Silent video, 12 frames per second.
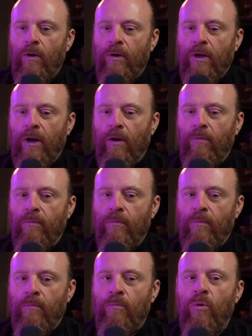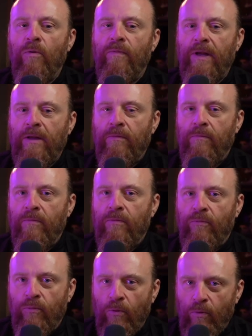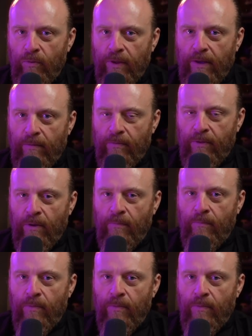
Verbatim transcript: you know moving through the the